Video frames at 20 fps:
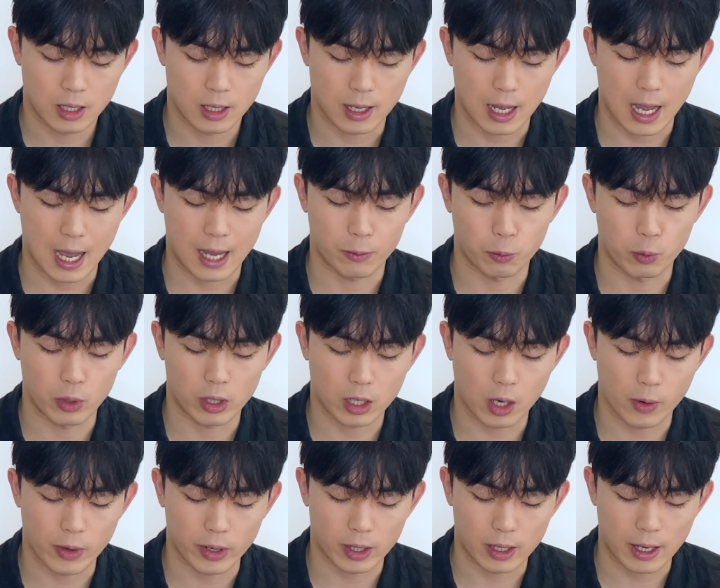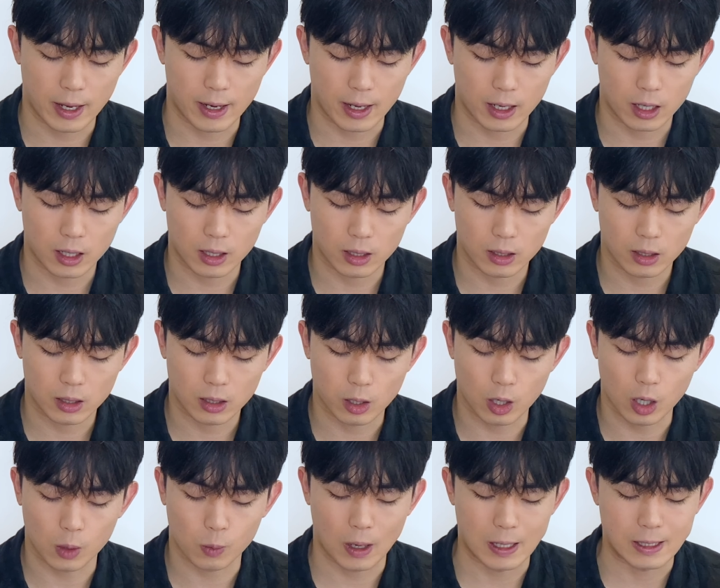and we're going in a
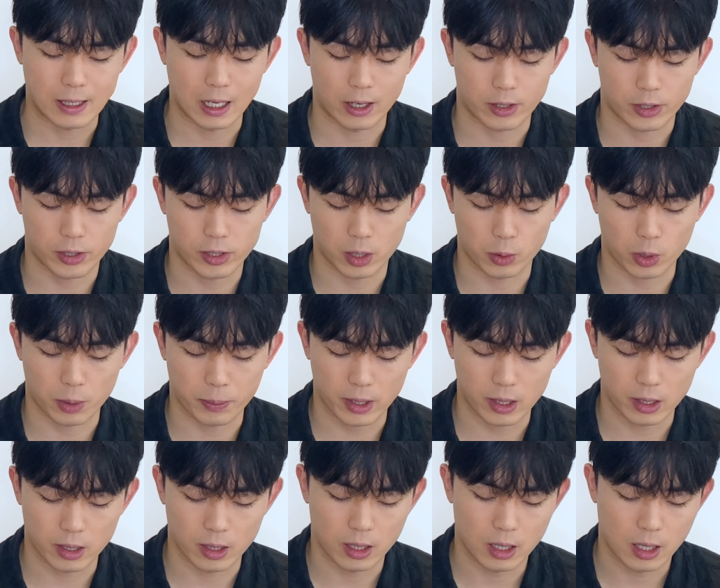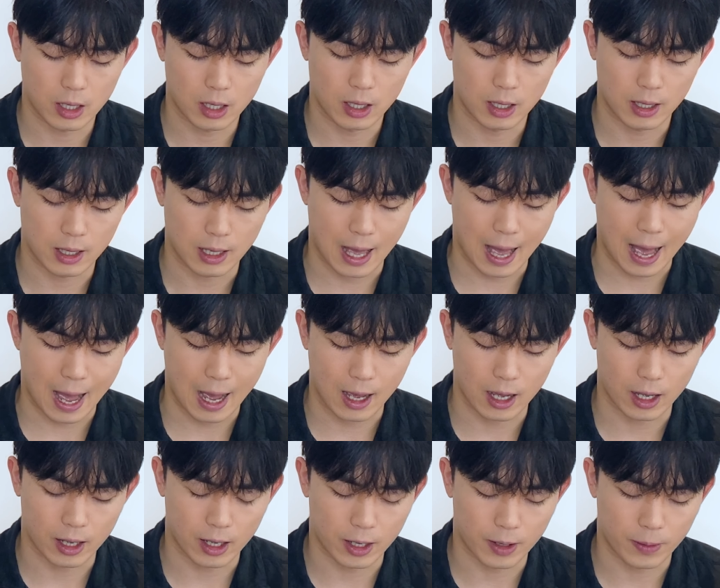clockwise direction, so we're going to
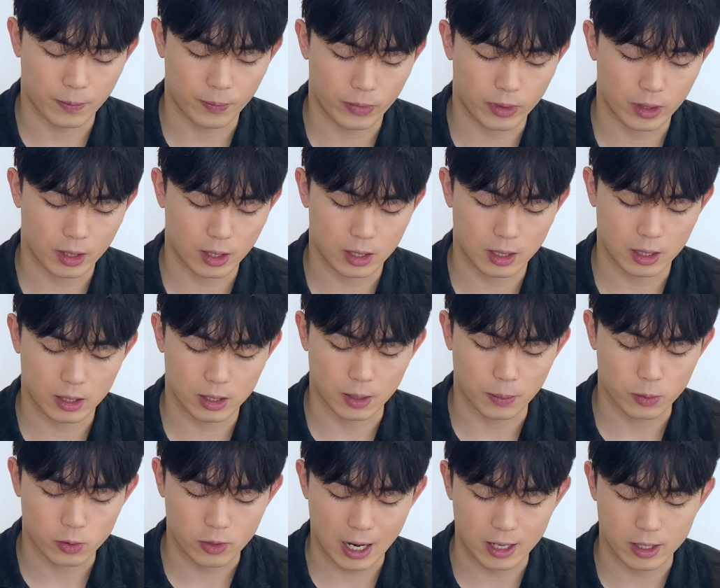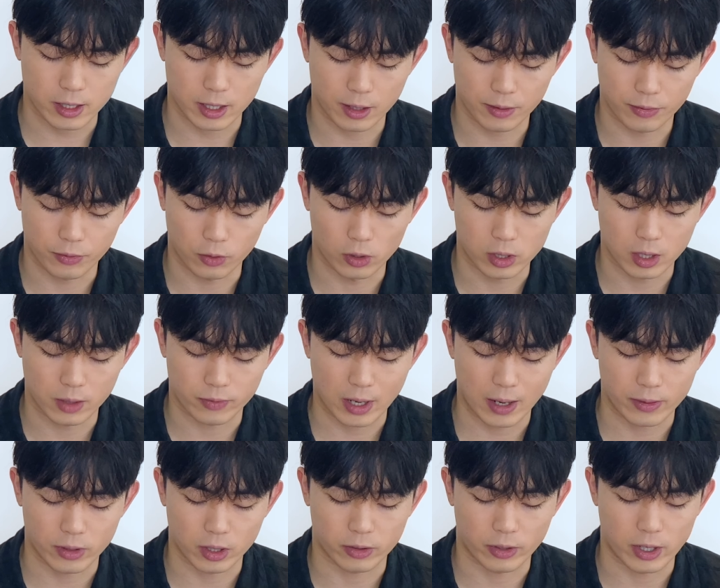be subtracting 45
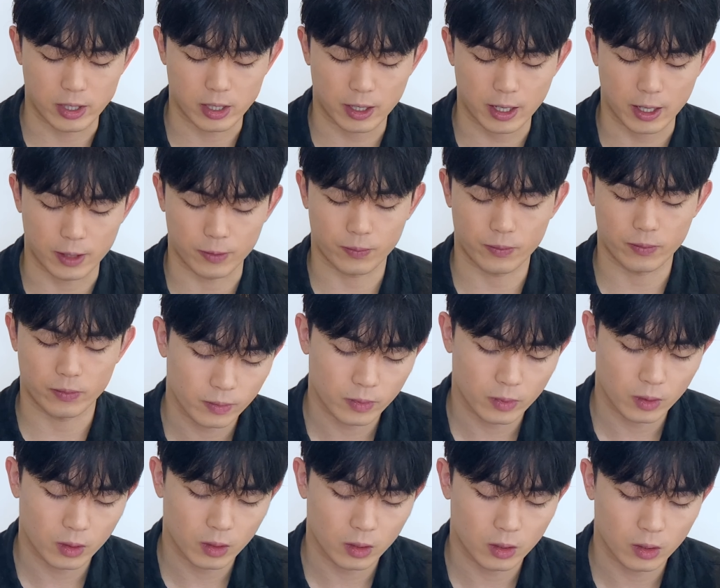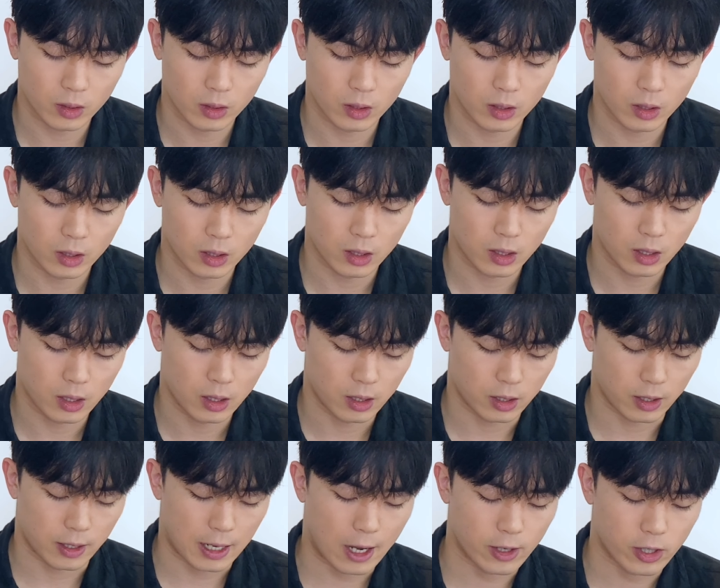degrees again.
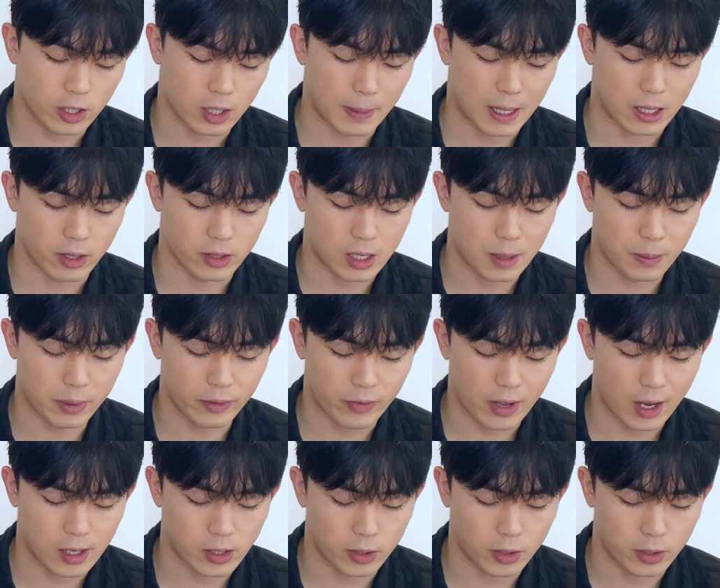So now it's just a matter of simplifying, so